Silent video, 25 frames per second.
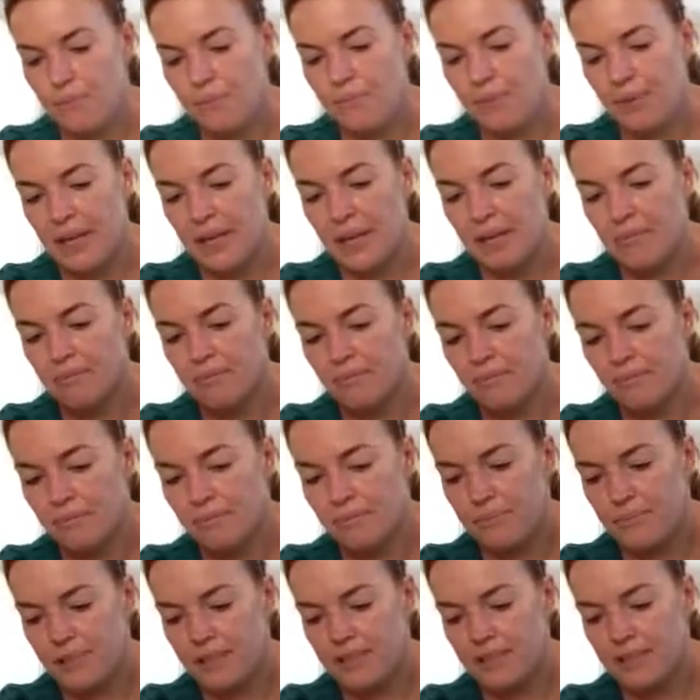bare
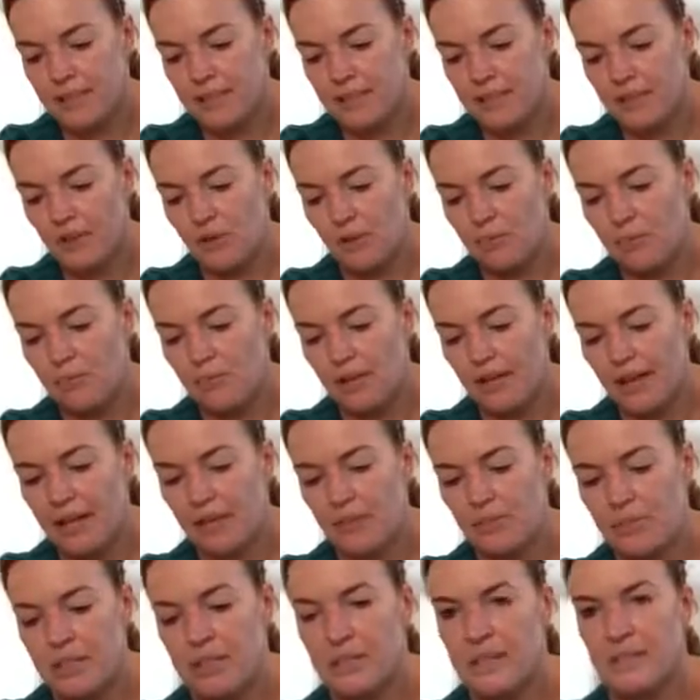bits, there's no
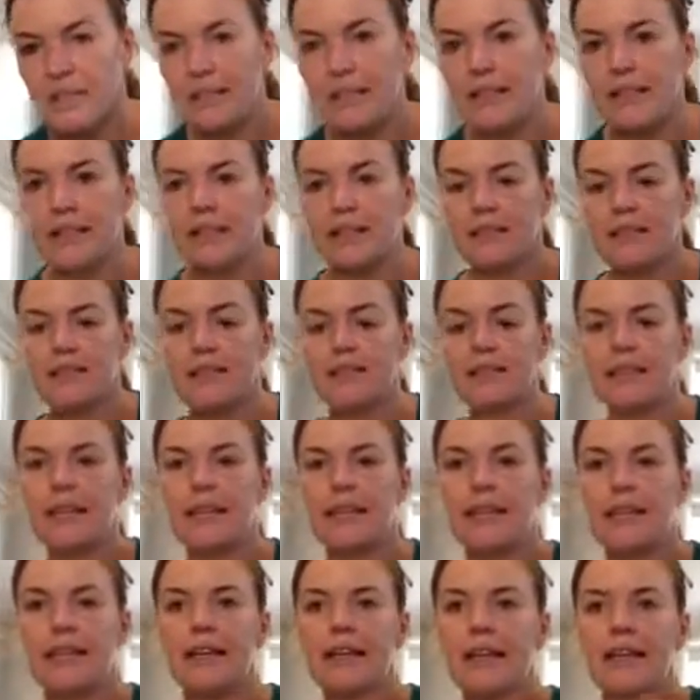black bits that you can
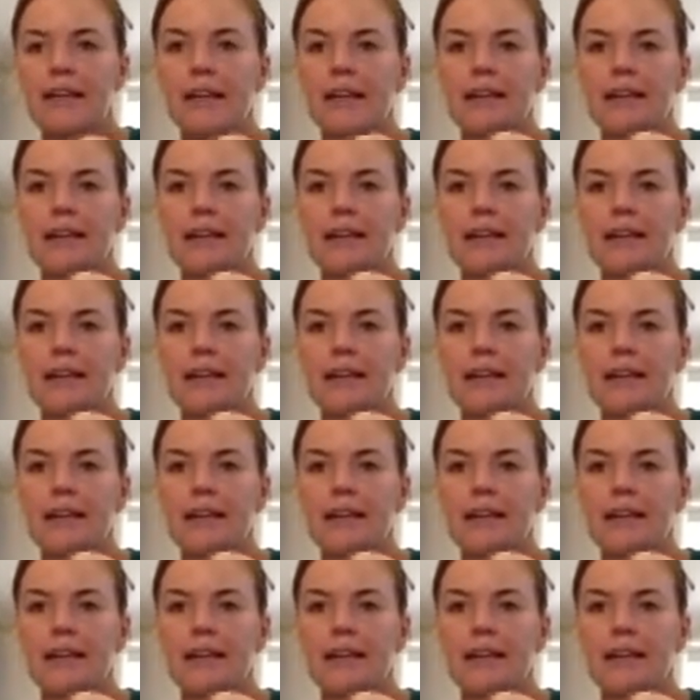see.